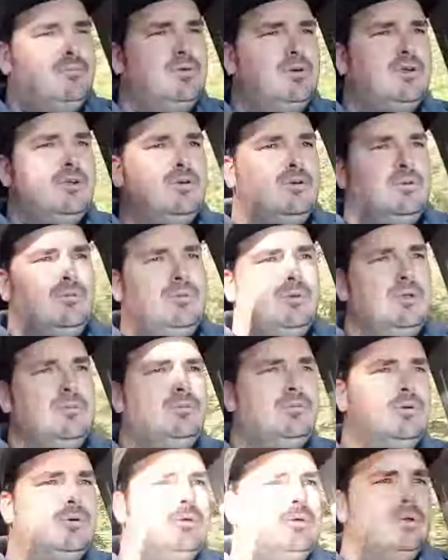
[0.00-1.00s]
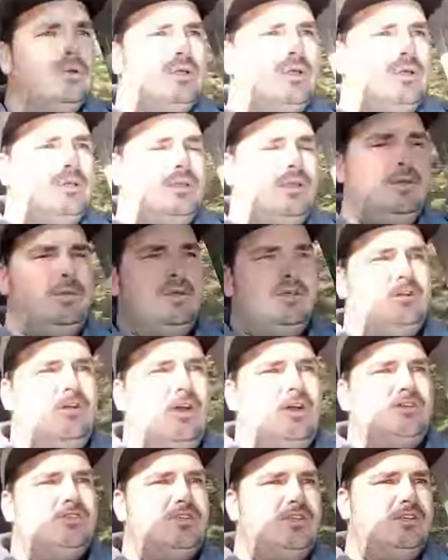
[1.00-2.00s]
Pretty cool people. Let me
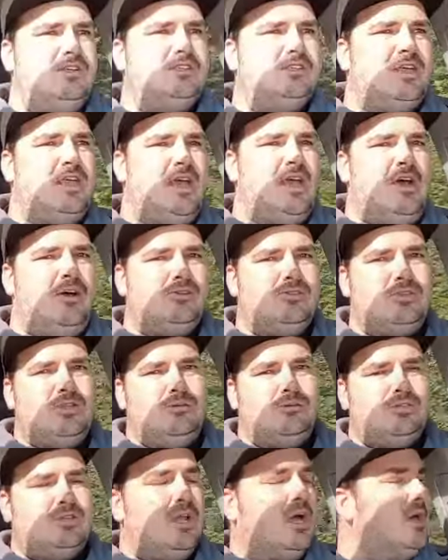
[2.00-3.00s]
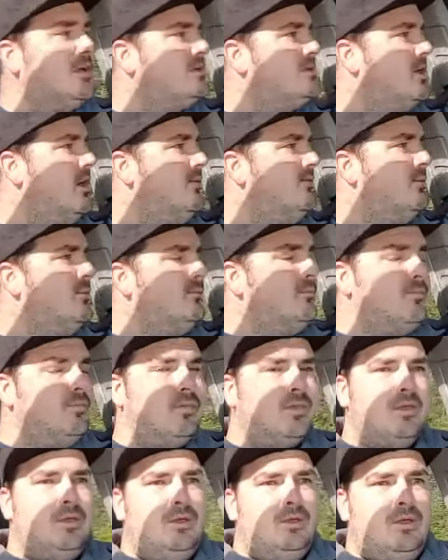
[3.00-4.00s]
crash on his couch. That was nice of him.
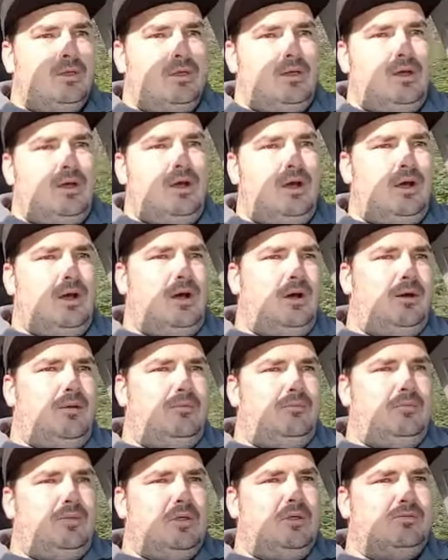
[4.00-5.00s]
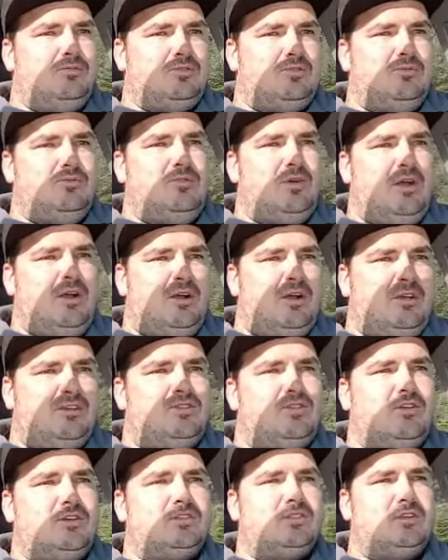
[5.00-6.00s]
It was very
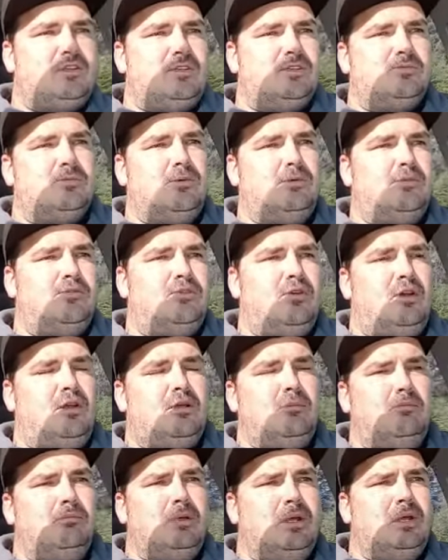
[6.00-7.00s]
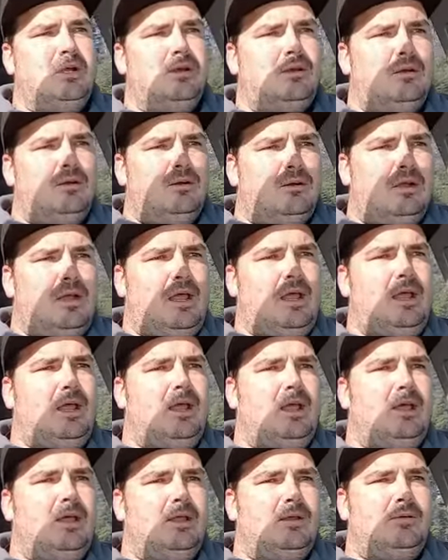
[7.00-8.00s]
interesting because we were drinking beer,
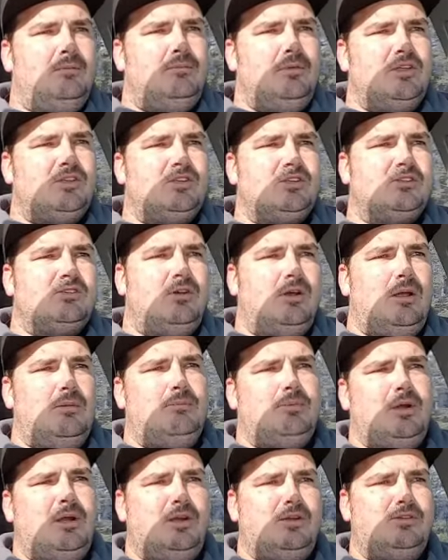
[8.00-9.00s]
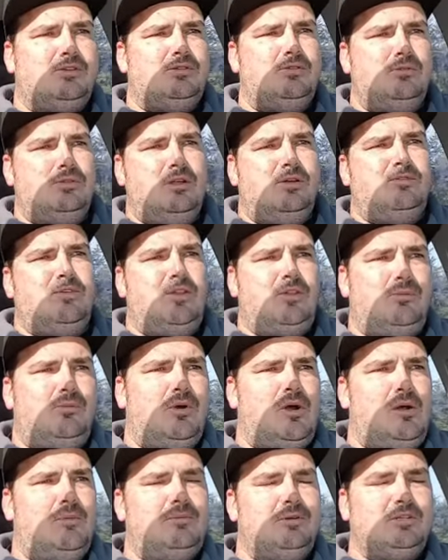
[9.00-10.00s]
and Mitch's grandparents who live on the
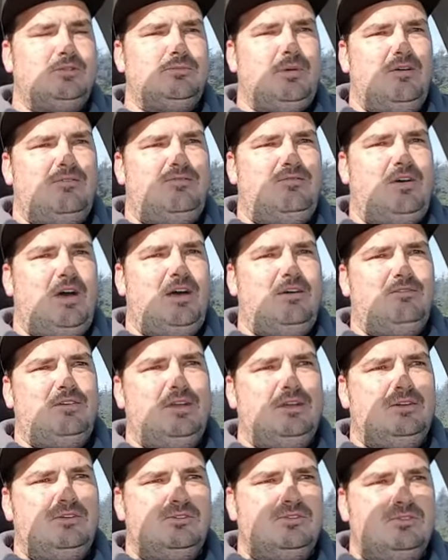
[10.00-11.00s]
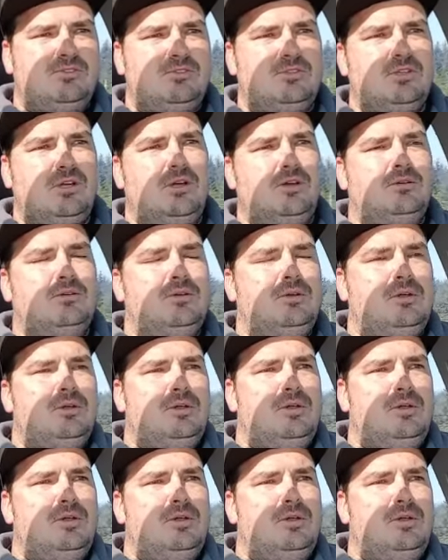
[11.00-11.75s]
property, it's about 5 acres or so,